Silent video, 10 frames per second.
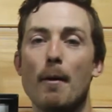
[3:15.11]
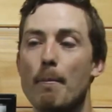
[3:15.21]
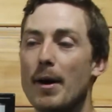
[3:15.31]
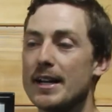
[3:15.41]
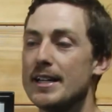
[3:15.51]

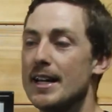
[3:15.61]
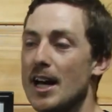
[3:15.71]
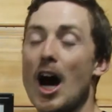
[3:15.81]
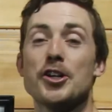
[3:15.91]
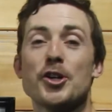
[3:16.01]
but
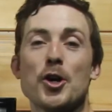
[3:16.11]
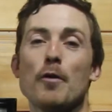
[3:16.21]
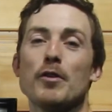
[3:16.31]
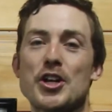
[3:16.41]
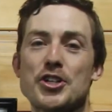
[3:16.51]
a
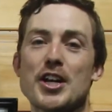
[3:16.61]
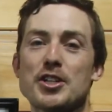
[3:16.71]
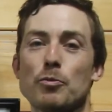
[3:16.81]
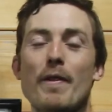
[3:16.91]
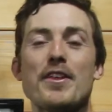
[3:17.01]
turnover is
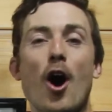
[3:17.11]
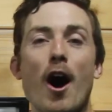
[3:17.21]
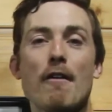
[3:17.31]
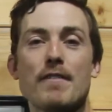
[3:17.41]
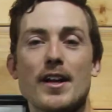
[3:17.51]
just when the
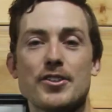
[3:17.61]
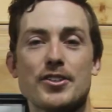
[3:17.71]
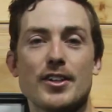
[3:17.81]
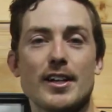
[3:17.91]
offense